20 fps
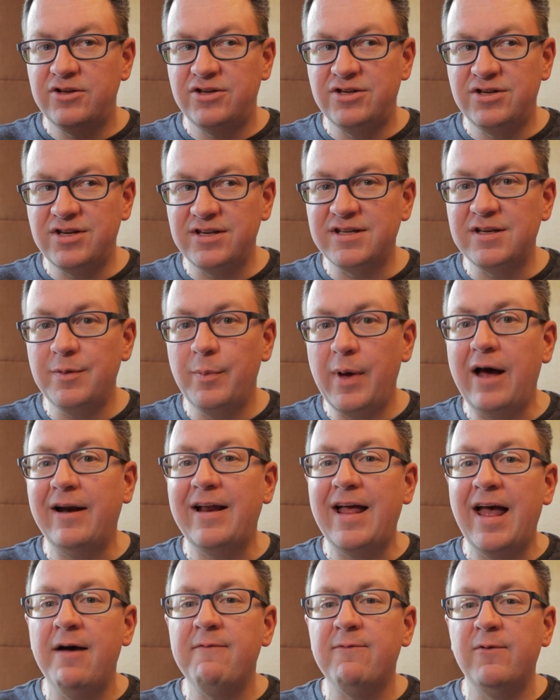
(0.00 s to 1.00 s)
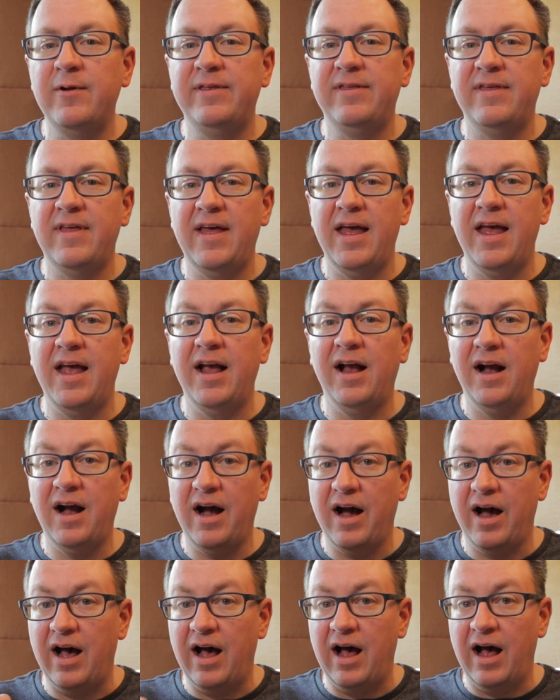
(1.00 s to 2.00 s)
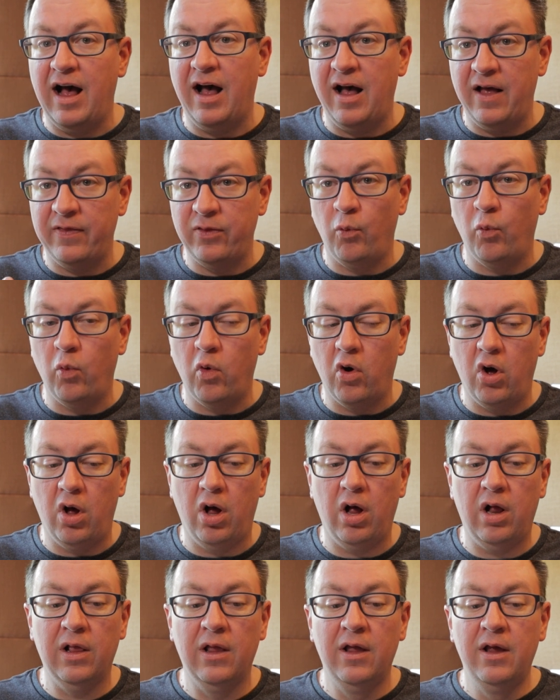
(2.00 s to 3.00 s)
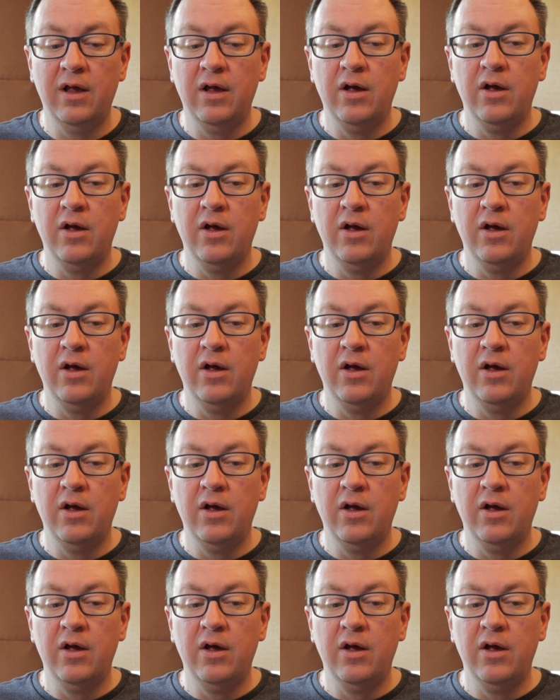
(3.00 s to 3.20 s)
just about everything on the wall.